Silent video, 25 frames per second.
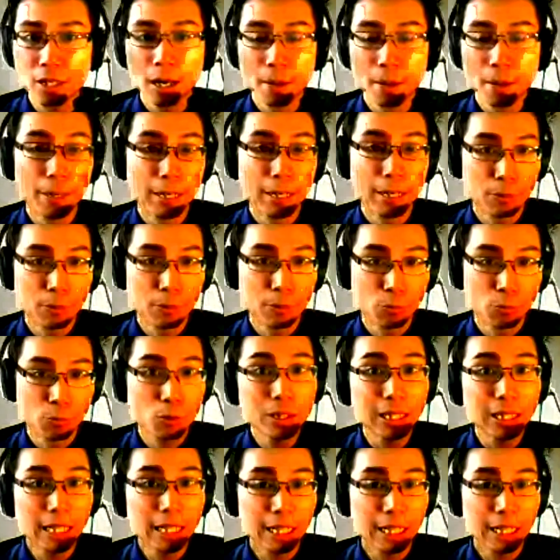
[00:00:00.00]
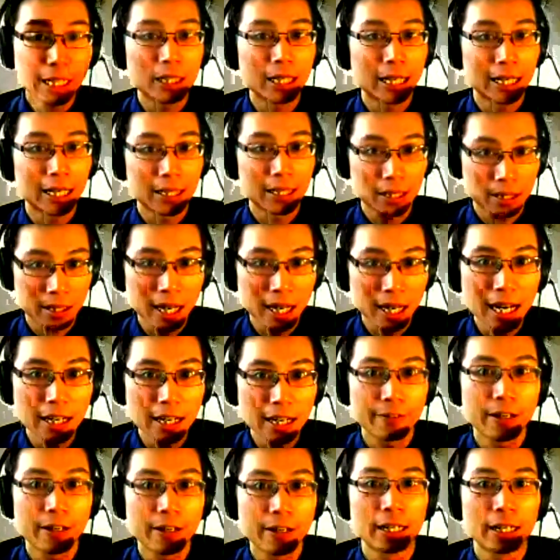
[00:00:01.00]
but what's really interesting as a side
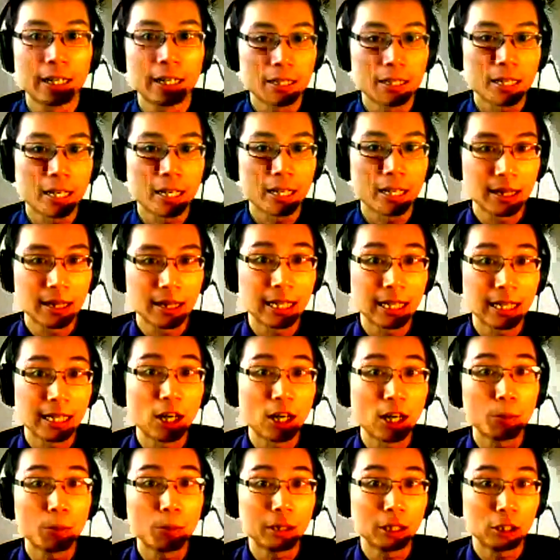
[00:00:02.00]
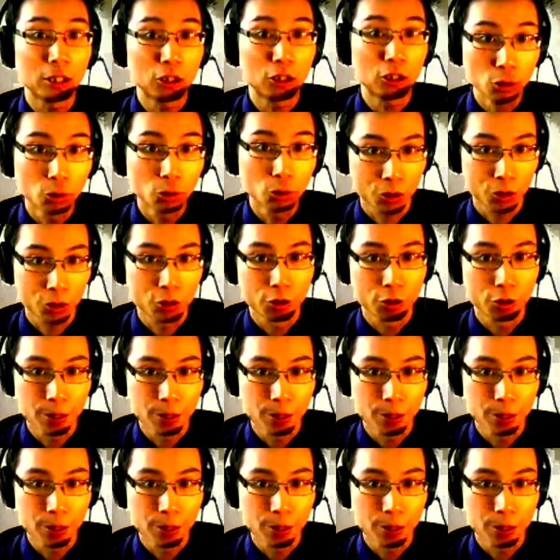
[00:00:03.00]
effect is that they can help in Google search